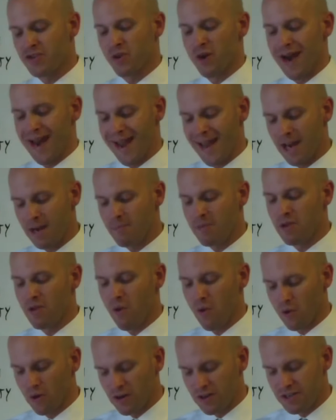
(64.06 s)
or
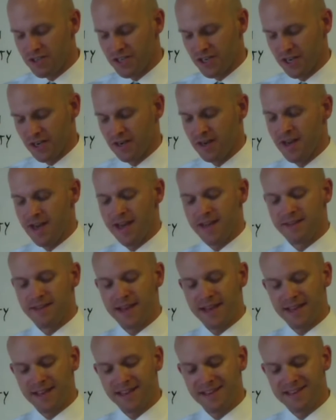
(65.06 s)
animal origin,
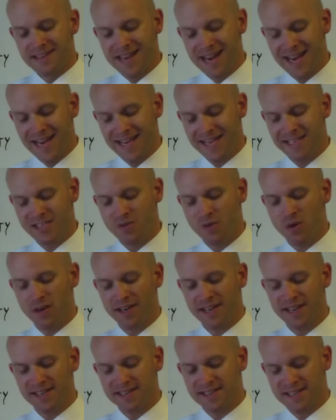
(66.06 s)
that contains or
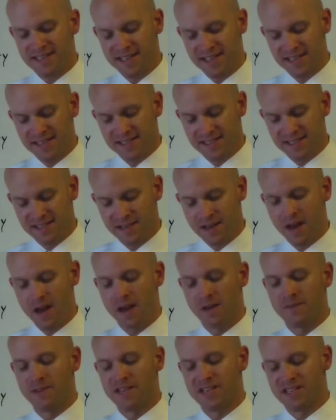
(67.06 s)
consists
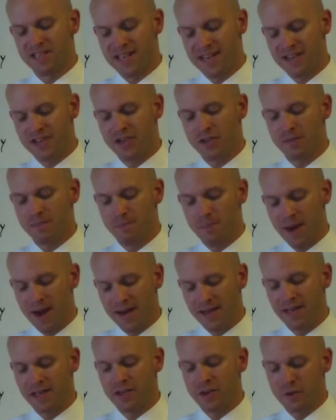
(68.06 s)
of essential
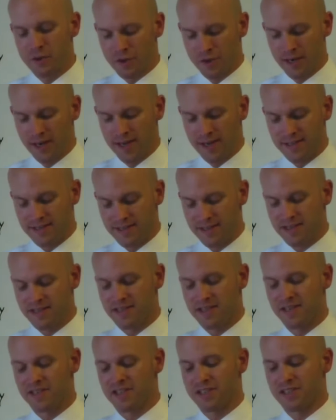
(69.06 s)
body nutrients
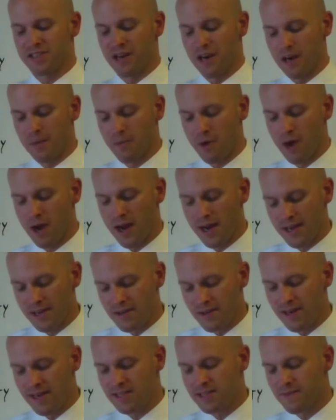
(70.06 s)
such as
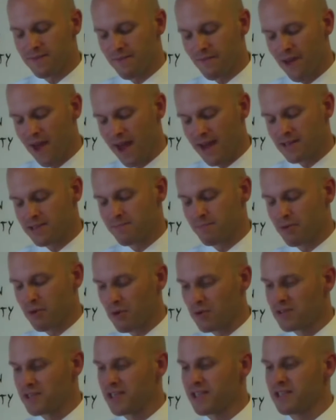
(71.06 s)
carbohydrates, fats,
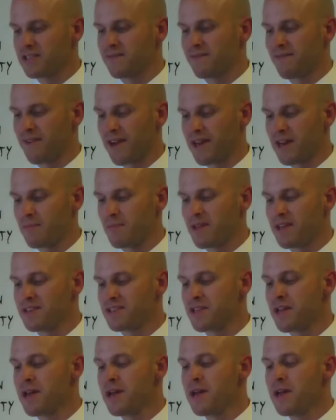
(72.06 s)
proteins,
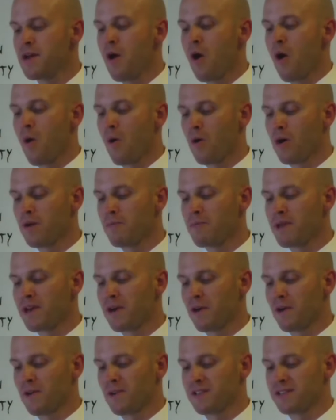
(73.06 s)
vitamins, or
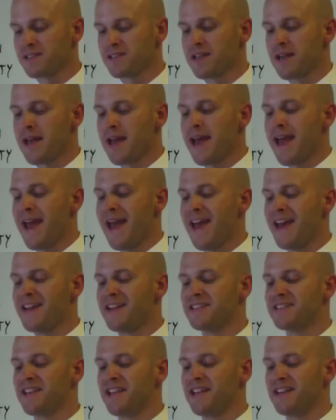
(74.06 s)
minerals, and
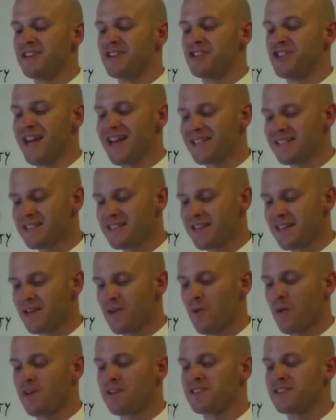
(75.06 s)
is
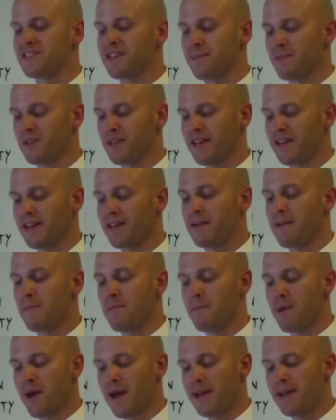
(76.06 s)
ingested or
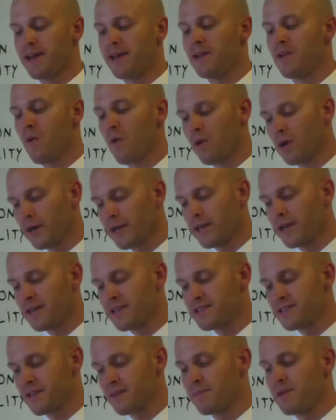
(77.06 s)
assimilated by an
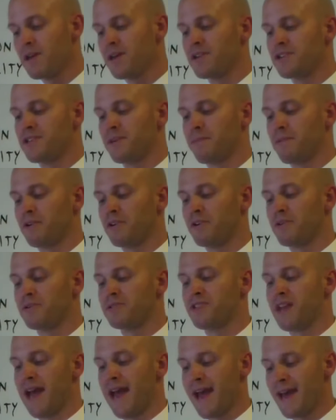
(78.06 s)
organism to
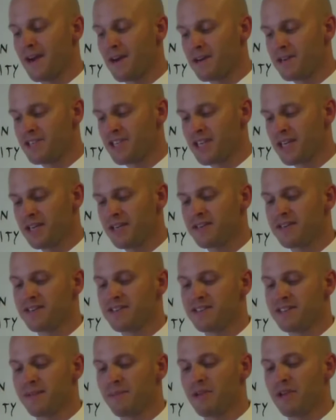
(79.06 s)
produce energy,
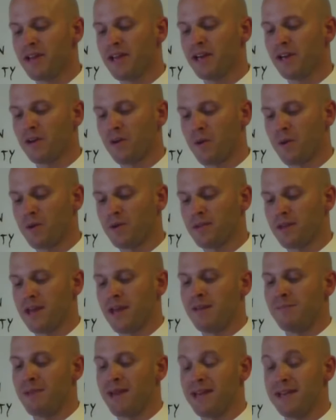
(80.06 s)
stimulate growth,
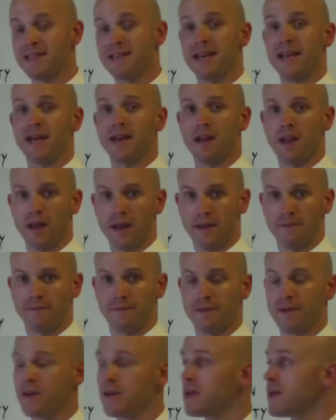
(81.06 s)
and maintain
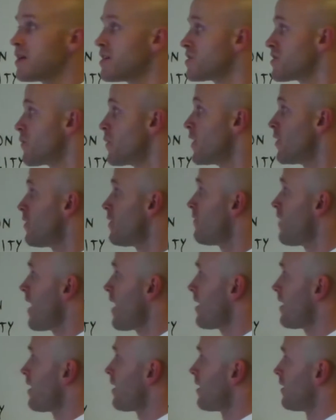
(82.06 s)
life. So we could have
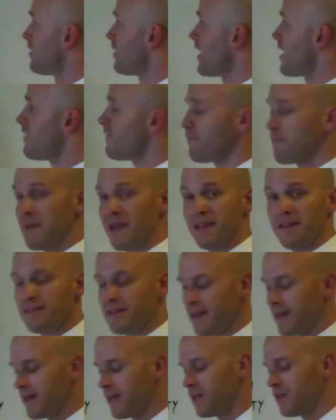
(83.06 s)
had it
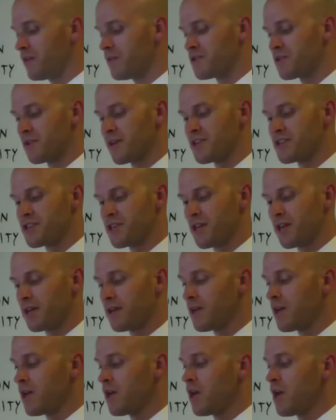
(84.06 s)
life-maintaining
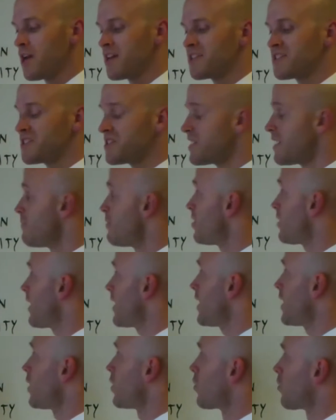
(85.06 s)
nutrition,
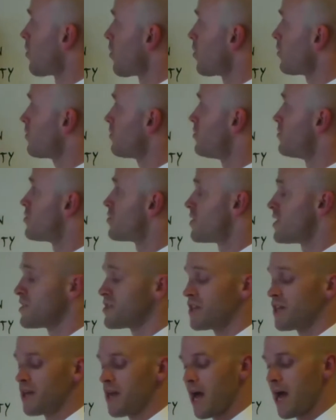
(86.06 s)
stimulating growth
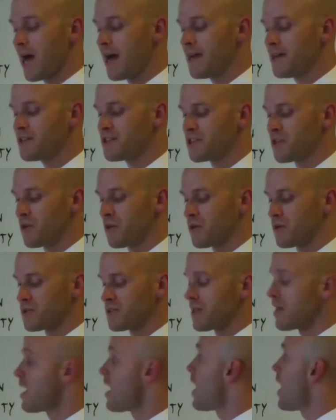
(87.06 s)
nutrition. I
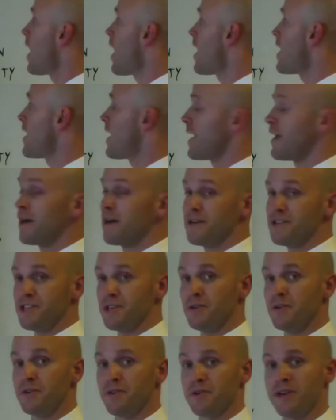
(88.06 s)
chose high energy
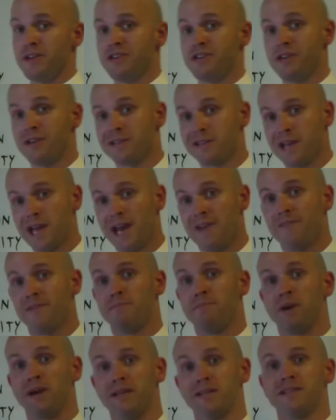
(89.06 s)
nutrition. It's kind of a
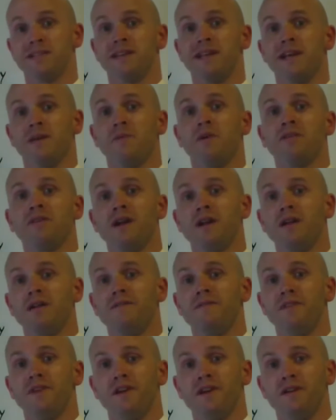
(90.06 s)
buzz thing with all
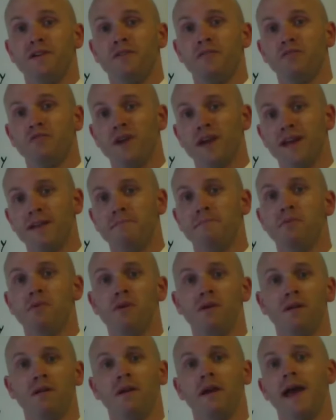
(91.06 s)
of the Red
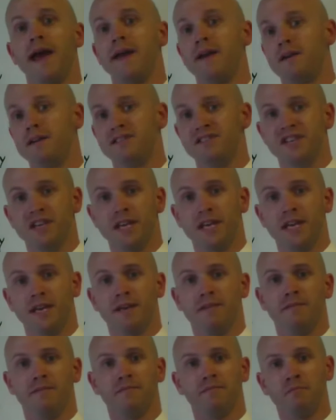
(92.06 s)
Bull,
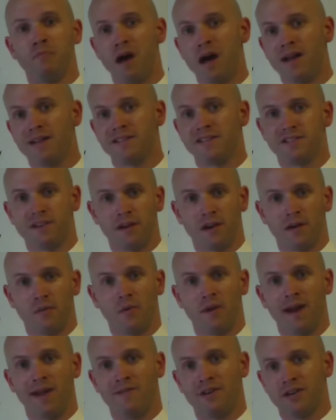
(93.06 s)
Energy, Monster,
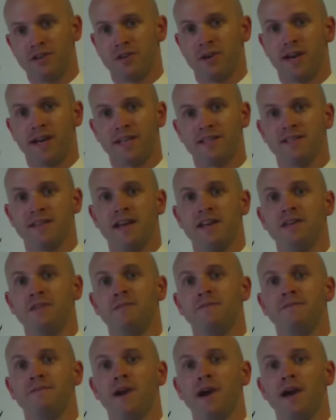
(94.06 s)
whatever drinks that
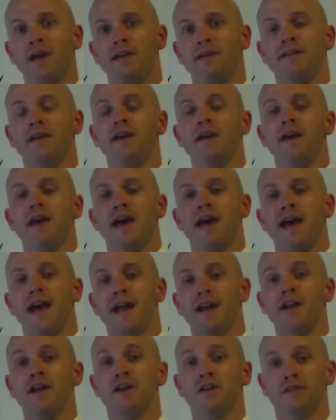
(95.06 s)
you find
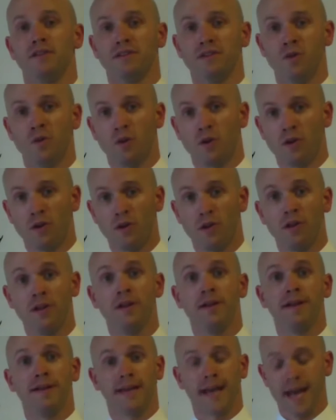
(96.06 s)
at the
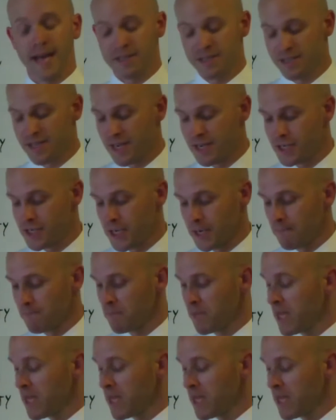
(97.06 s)
local gas station.